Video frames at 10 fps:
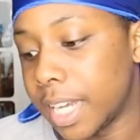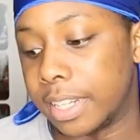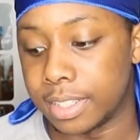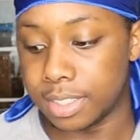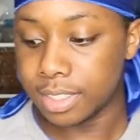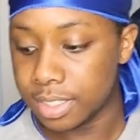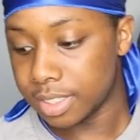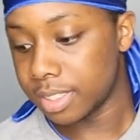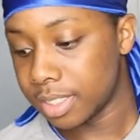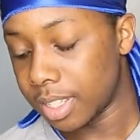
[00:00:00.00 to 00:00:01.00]
mad?
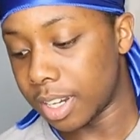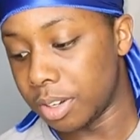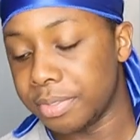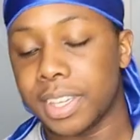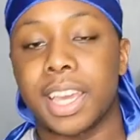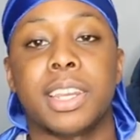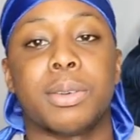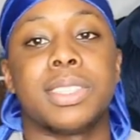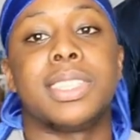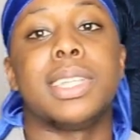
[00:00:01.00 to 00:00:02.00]
I don't think
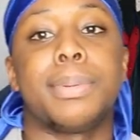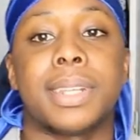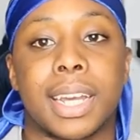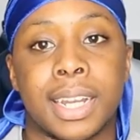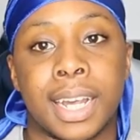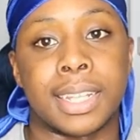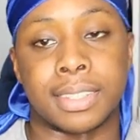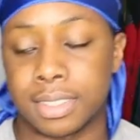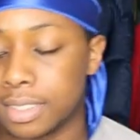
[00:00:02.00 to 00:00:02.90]
anyone's deep in that line.